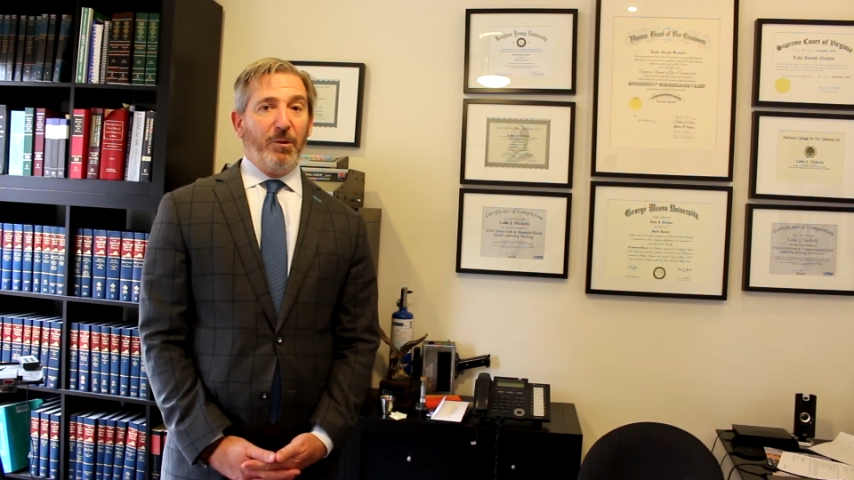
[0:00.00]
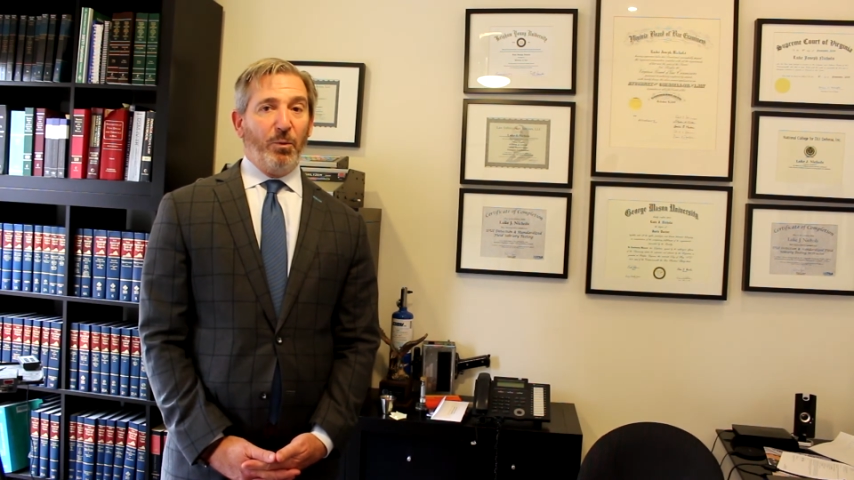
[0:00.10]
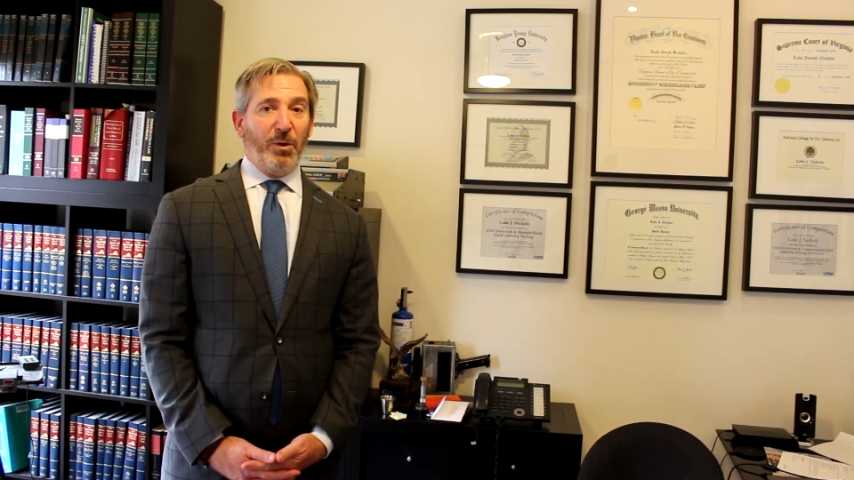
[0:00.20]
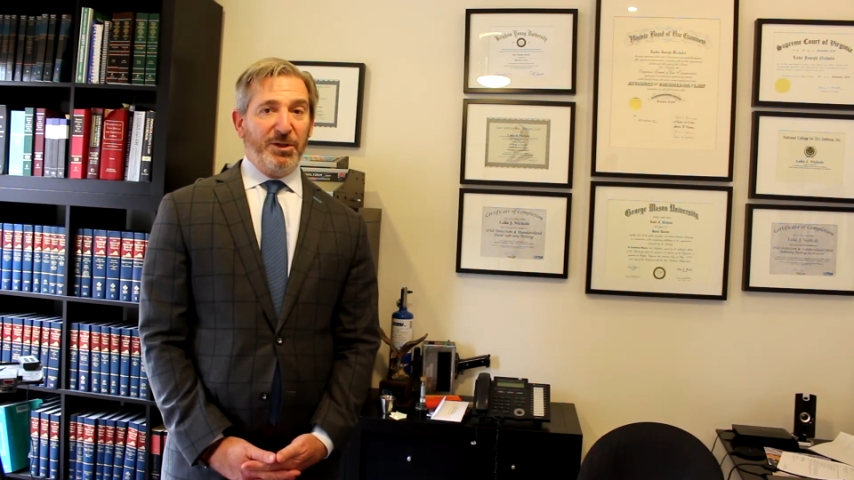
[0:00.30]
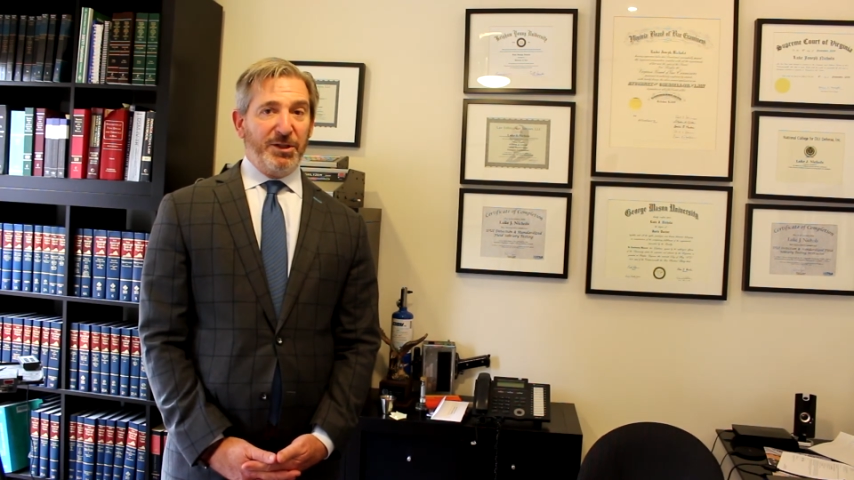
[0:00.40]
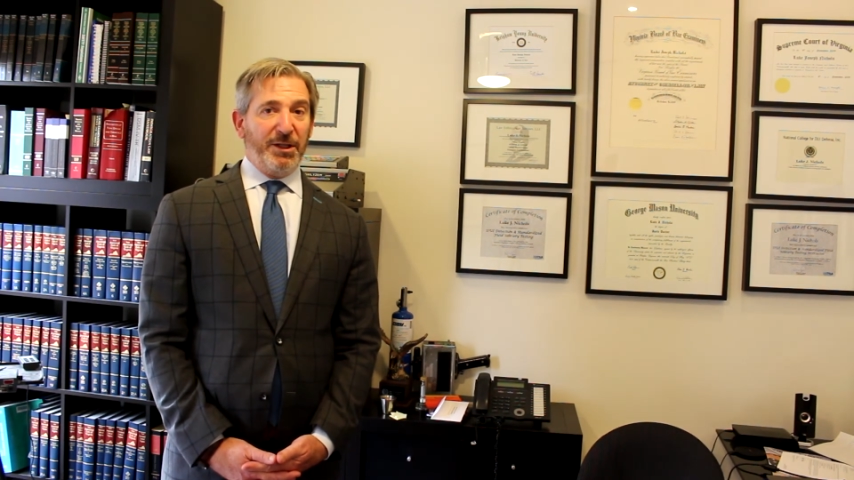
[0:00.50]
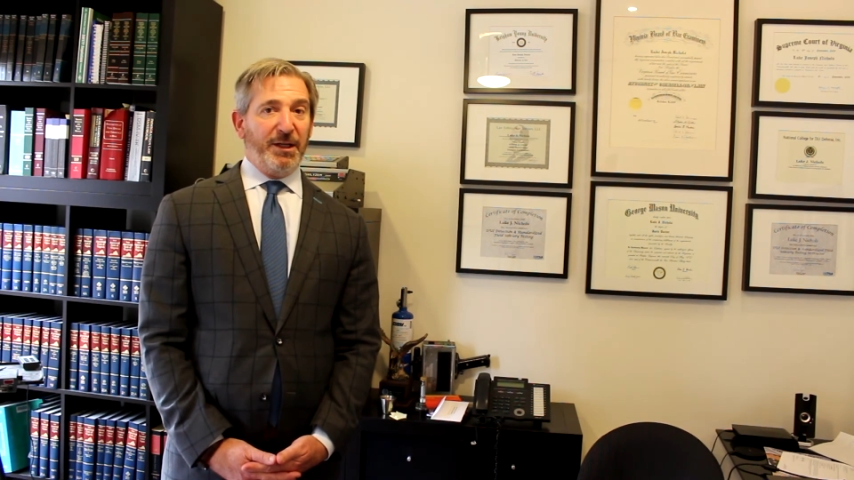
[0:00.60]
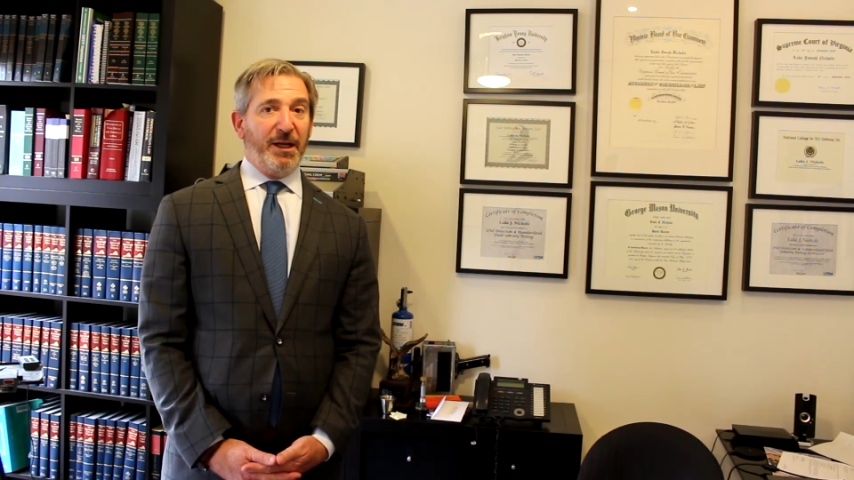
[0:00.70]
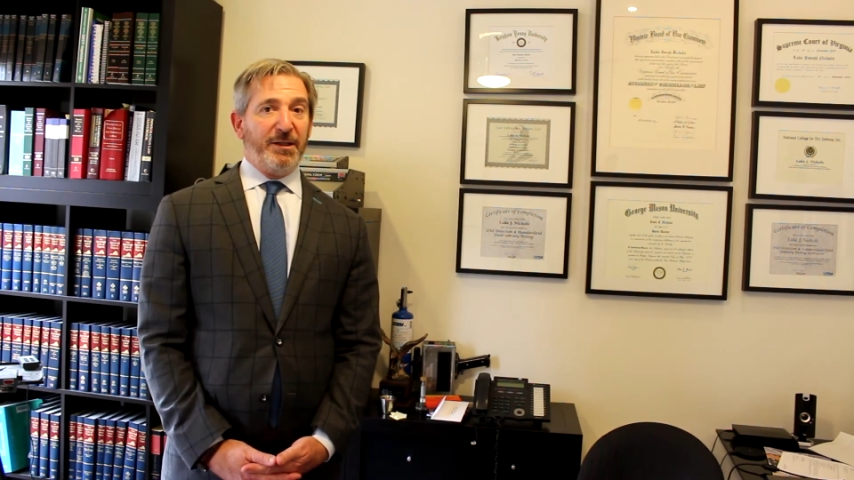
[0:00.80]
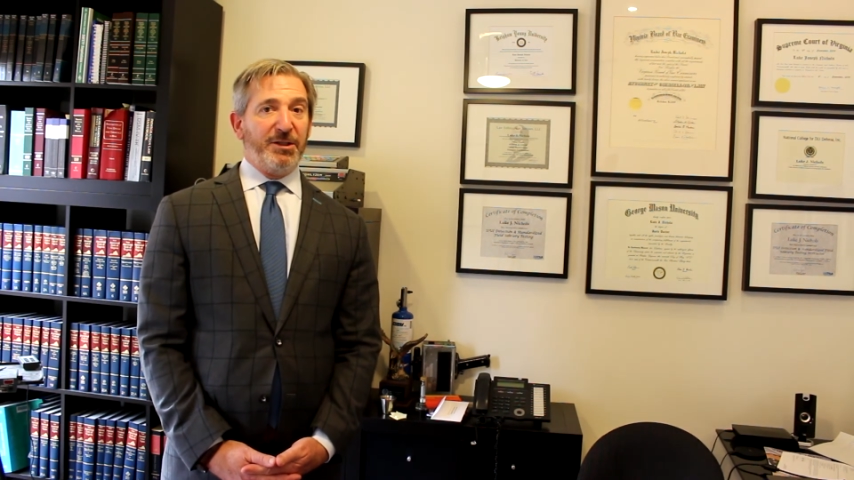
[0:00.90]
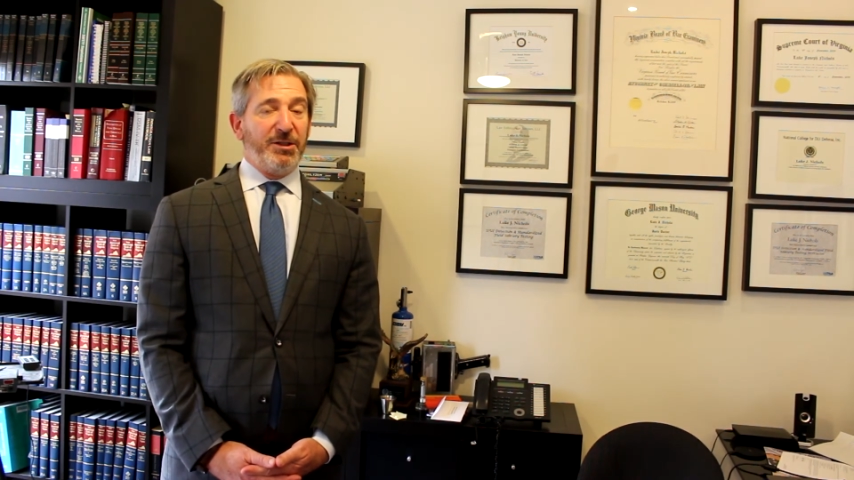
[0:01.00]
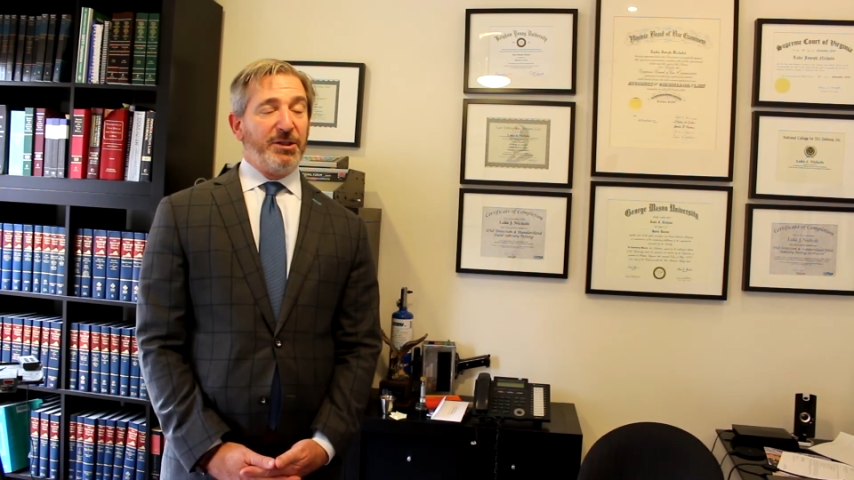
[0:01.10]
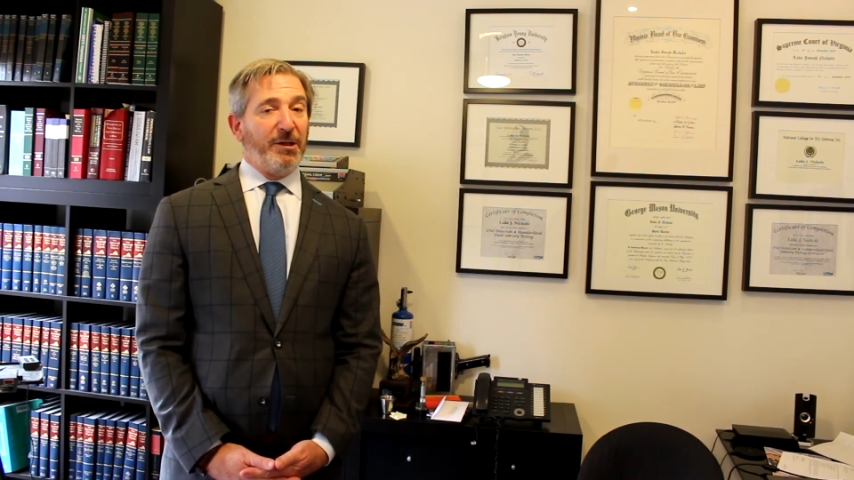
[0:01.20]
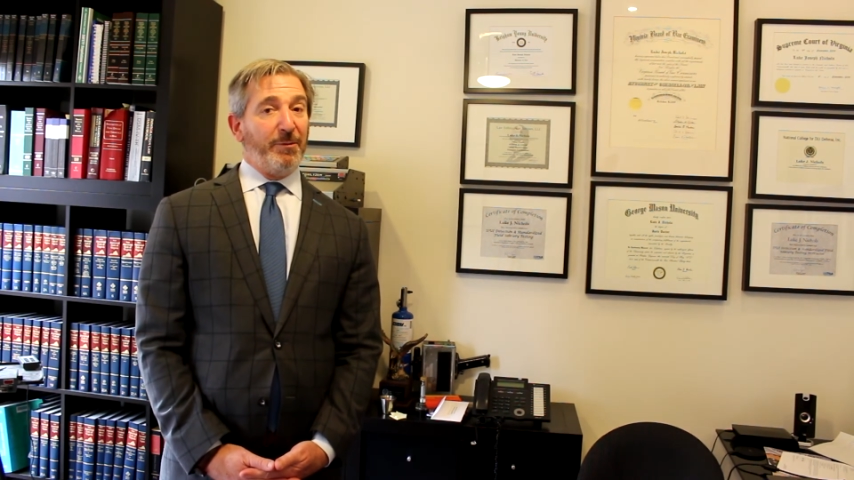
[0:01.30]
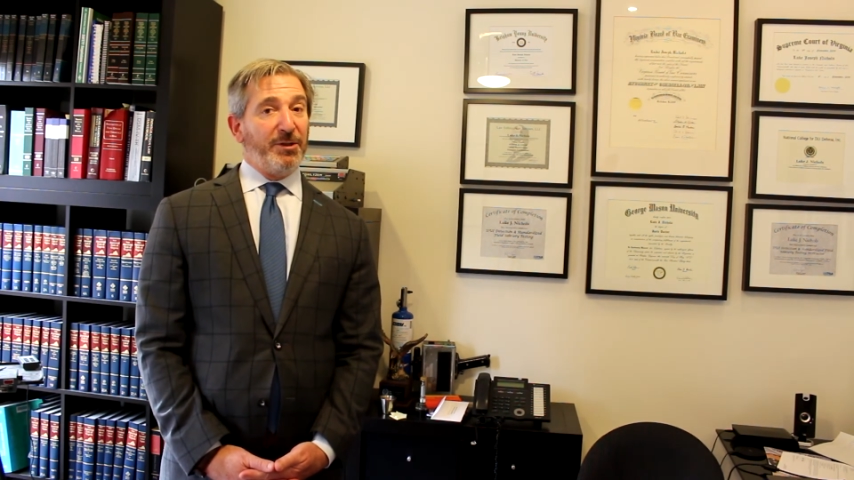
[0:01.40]
once again, this is
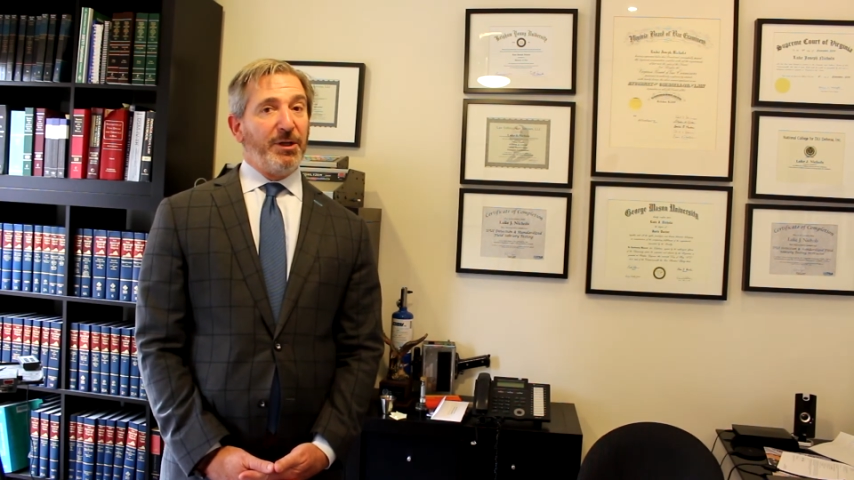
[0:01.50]
going to be